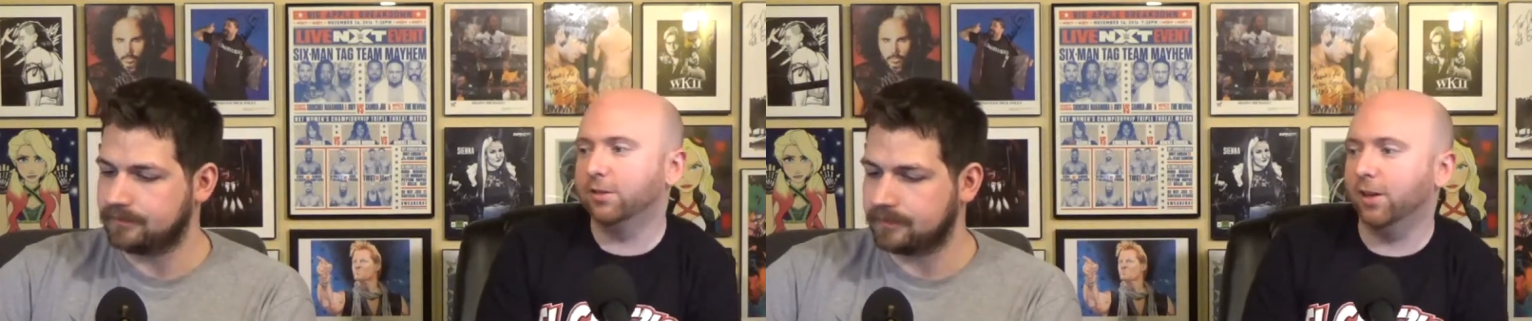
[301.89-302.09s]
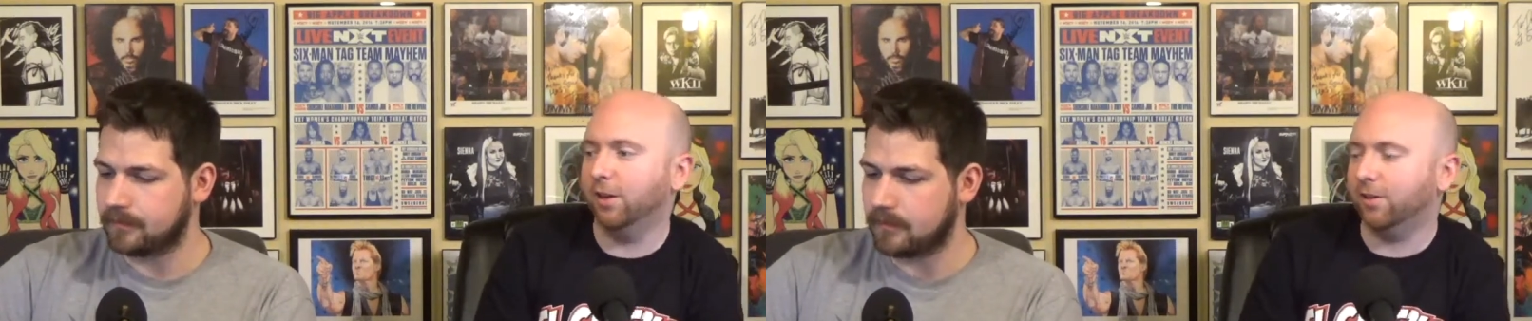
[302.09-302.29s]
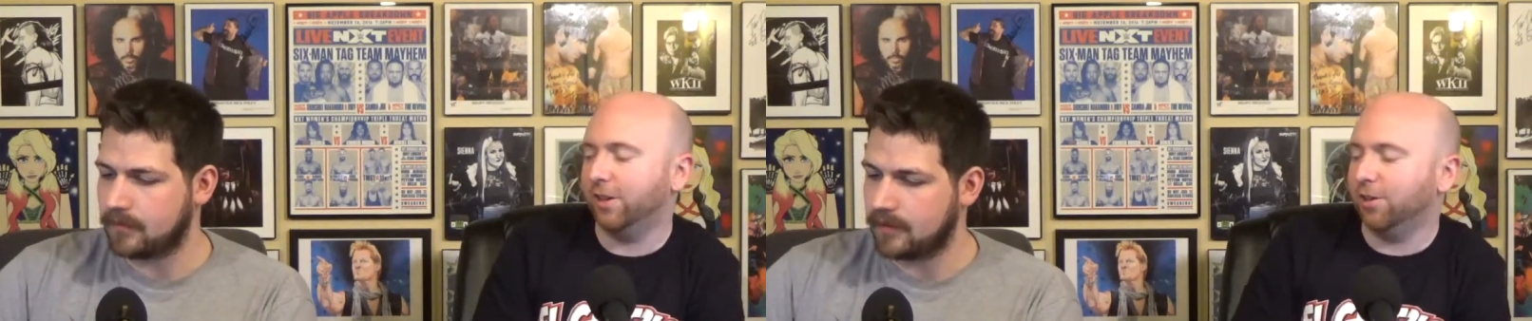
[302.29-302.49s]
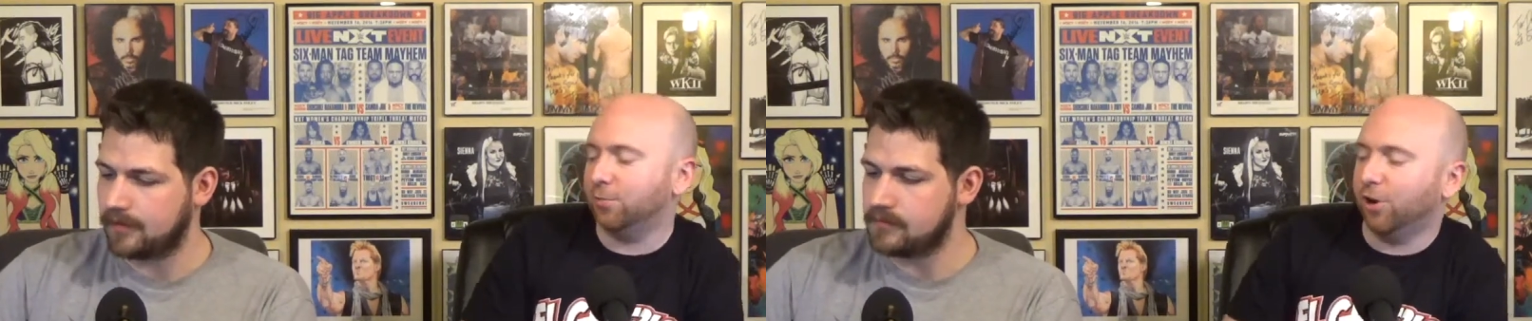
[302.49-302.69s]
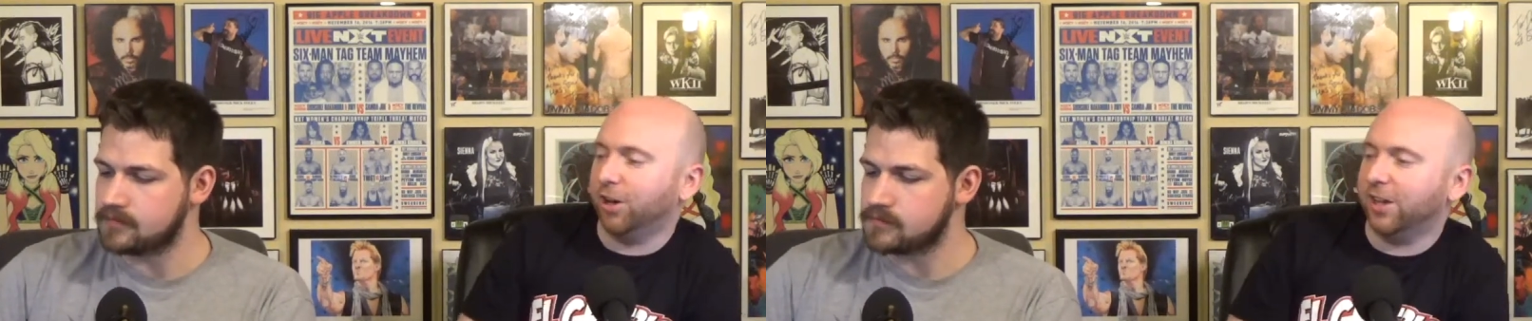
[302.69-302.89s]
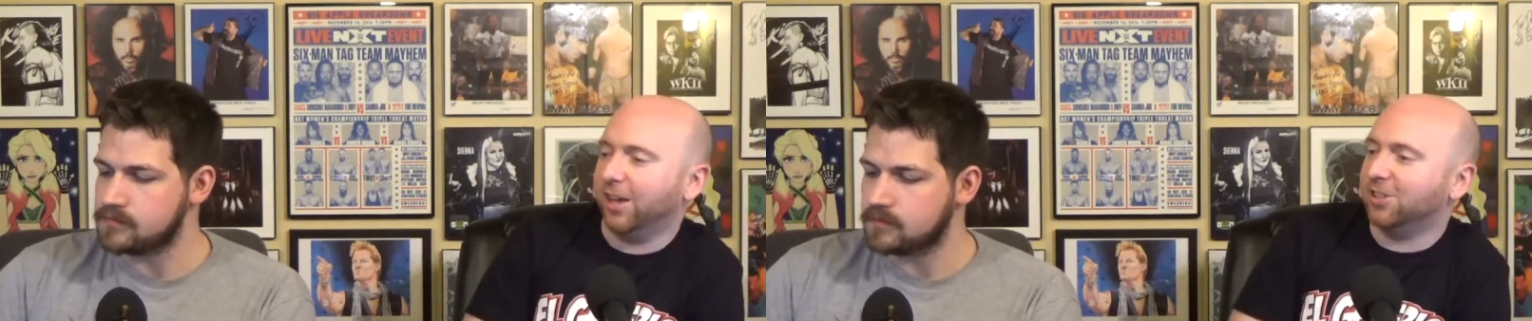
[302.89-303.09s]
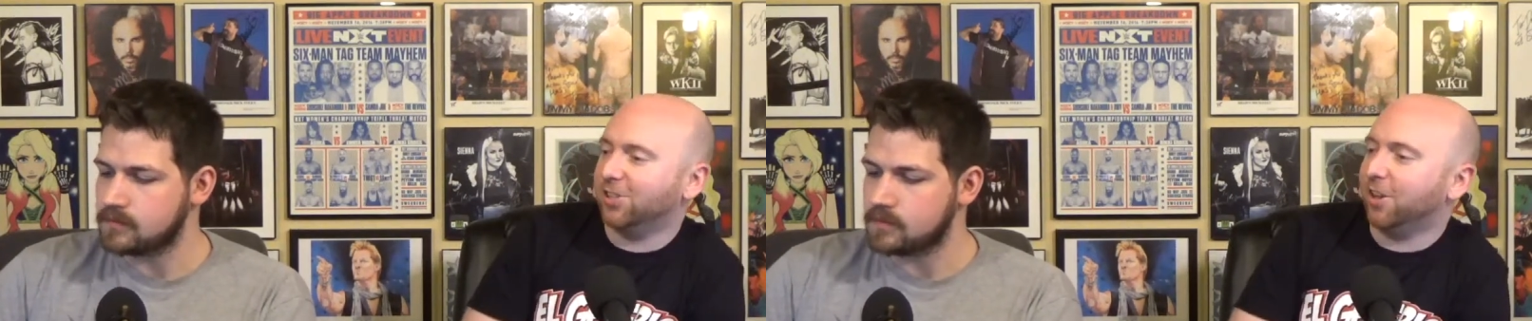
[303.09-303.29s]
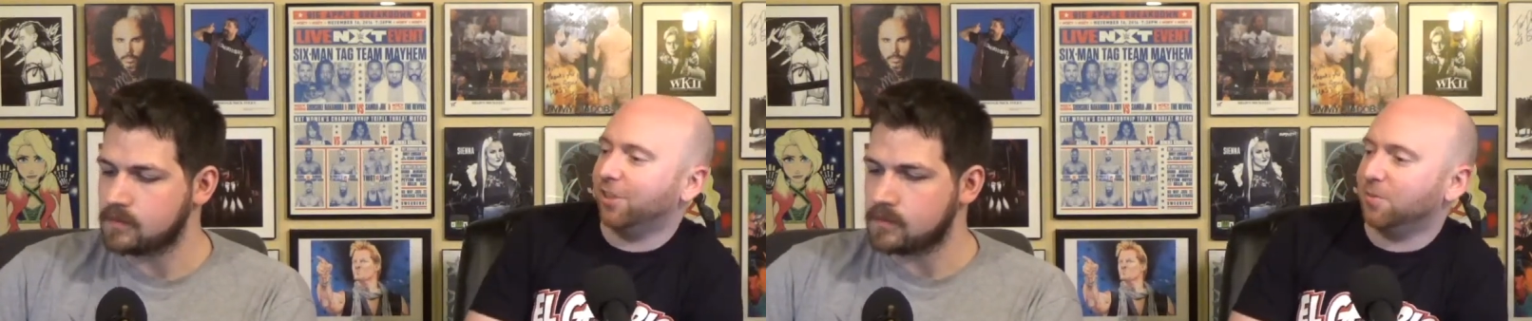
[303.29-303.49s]
Speaker 1: D- Daniel Bryan
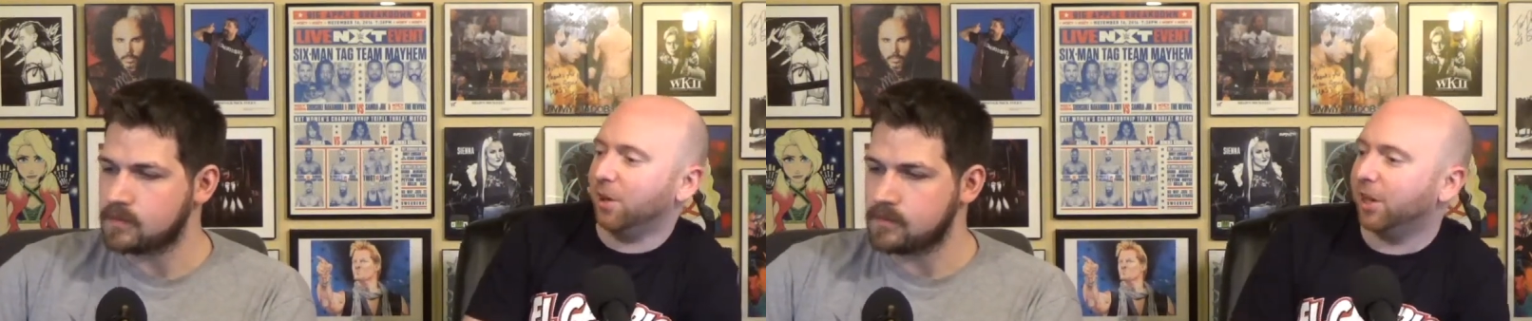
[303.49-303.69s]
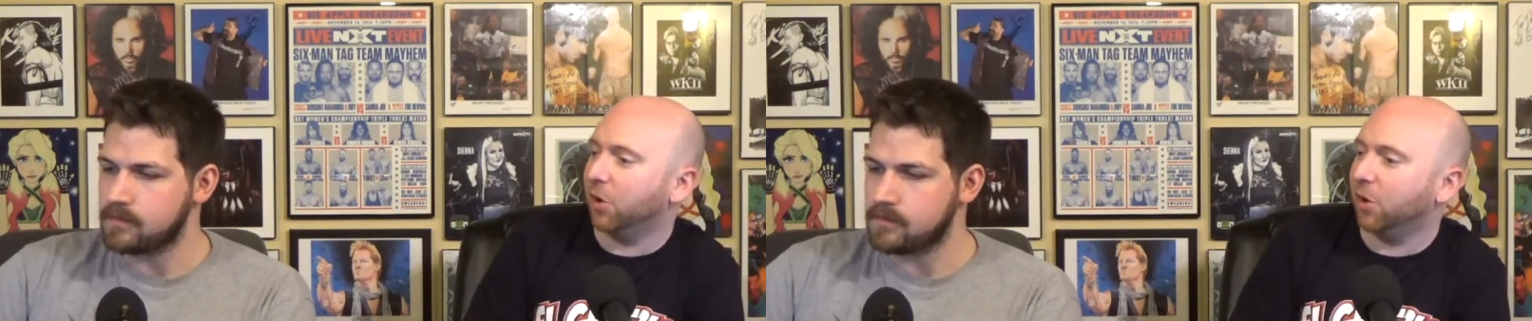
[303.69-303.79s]
gains nothing by